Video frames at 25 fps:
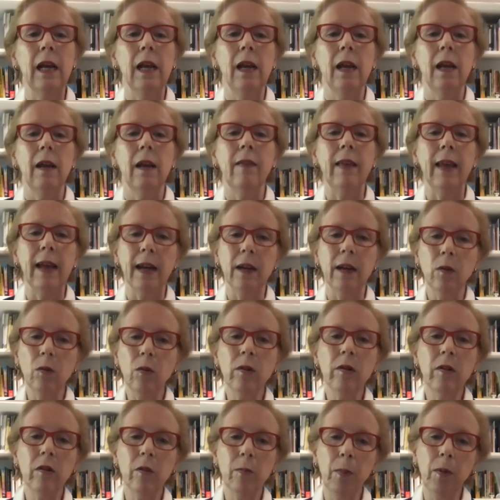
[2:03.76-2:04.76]
The annual
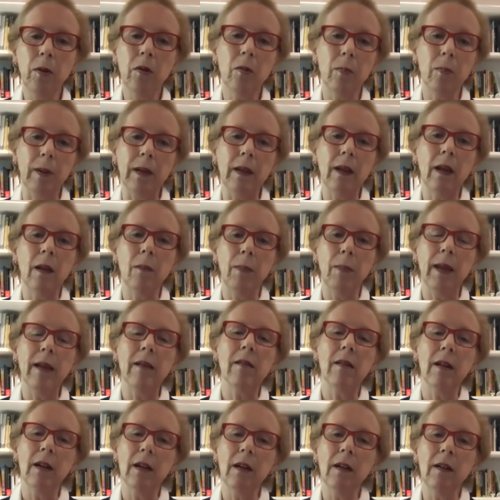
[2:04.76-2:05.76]
disbursement can be as
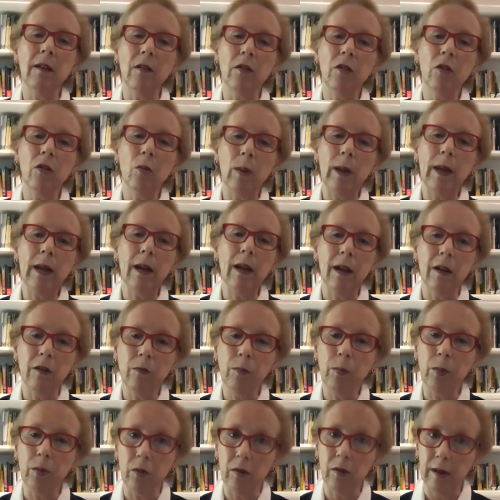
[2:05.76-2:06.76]
little as
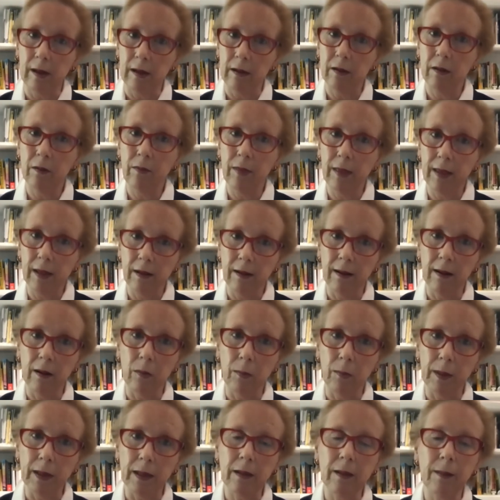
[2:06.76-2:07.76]
3.5% of the
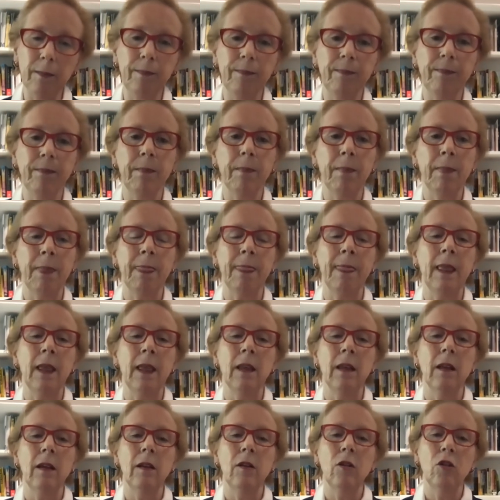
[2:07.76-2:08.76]
endowment.
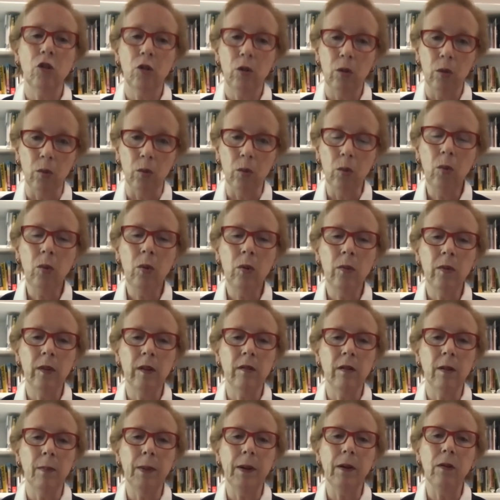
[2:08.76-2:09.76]
2, the
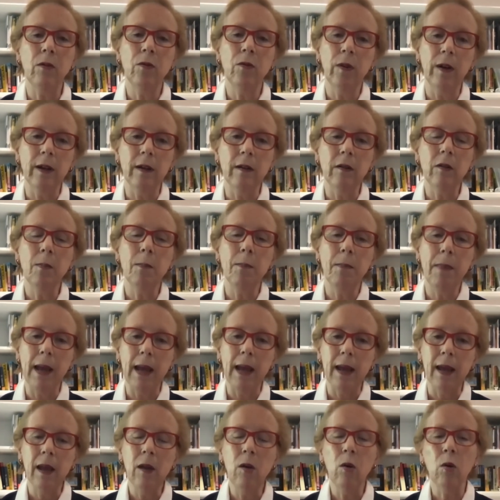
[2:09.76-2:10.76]
typical fund
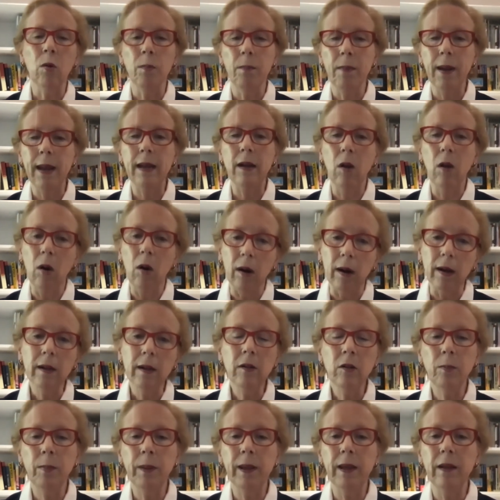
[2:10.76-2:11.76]
may or may
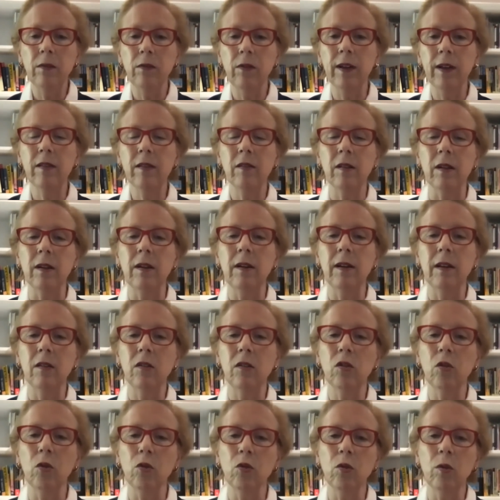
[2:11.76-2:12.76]
not be invested in
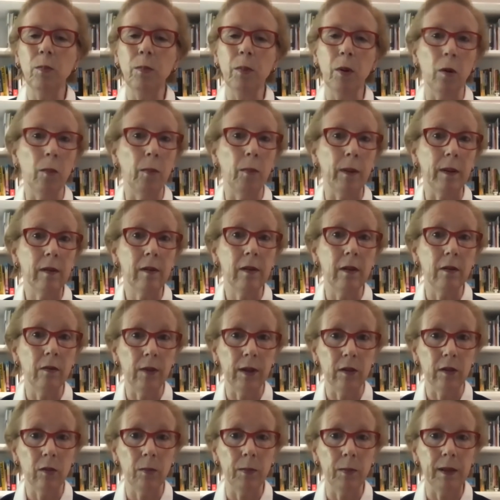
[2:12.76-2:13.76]
social purpose
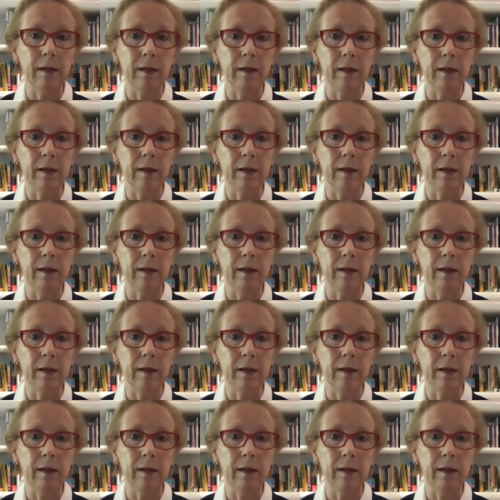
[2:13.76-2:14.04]
investments.